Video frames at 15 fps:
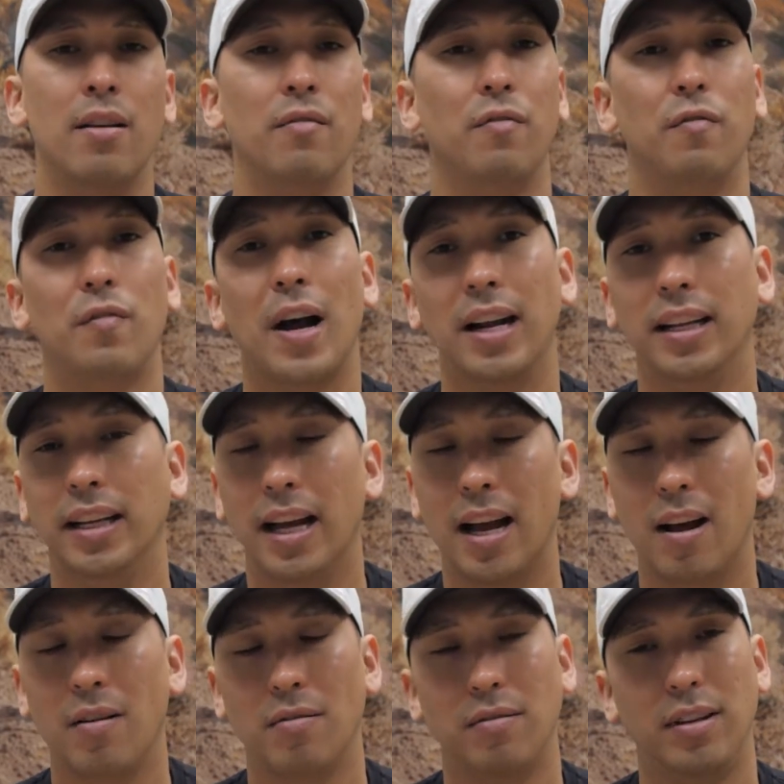finding
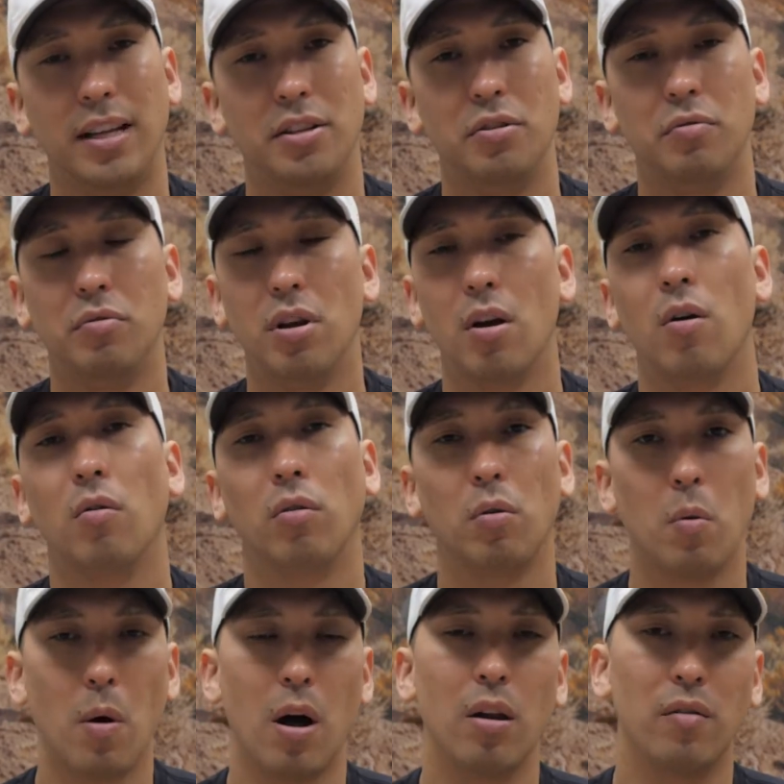out that you don't
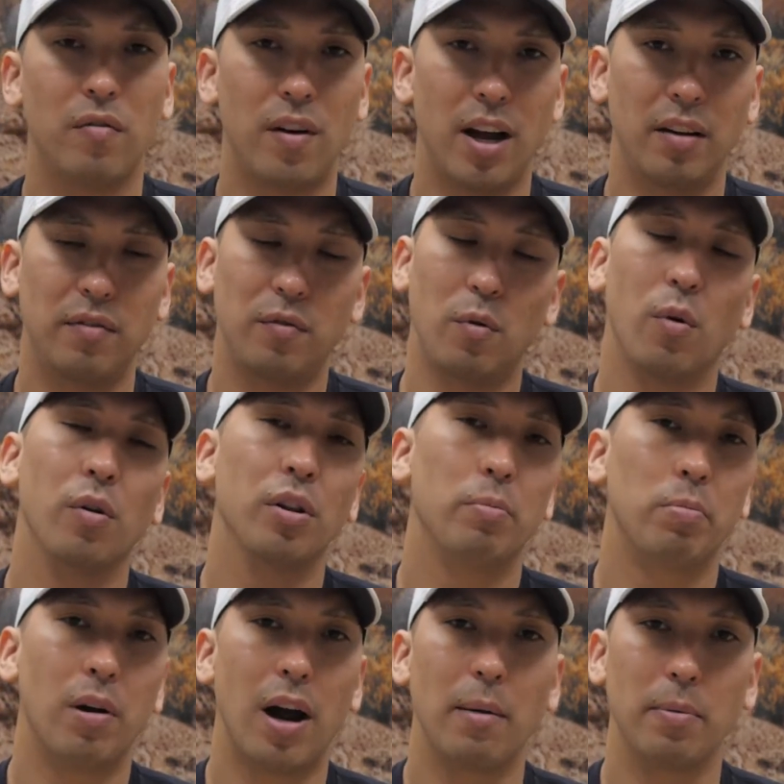qualify for the
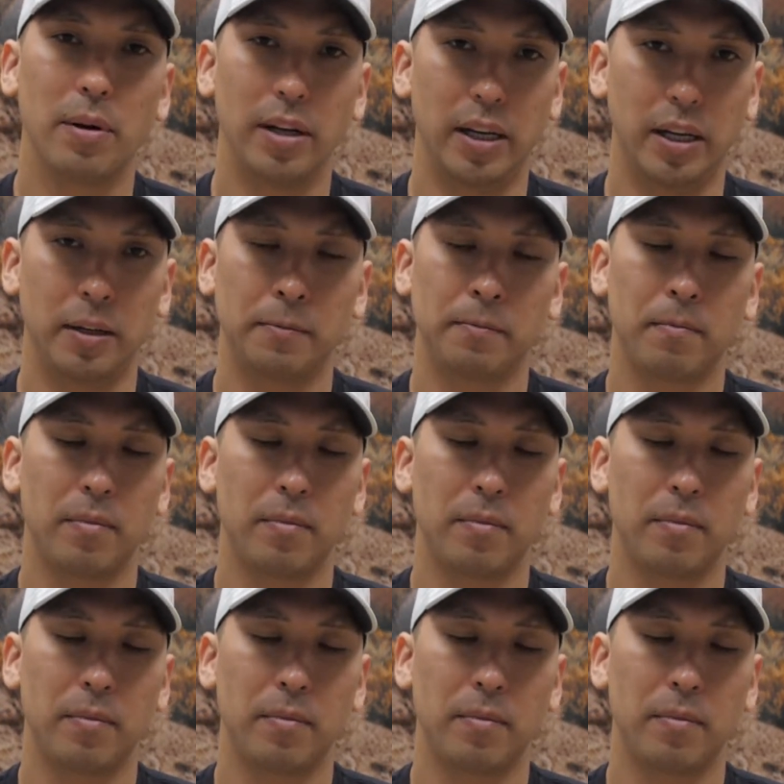property.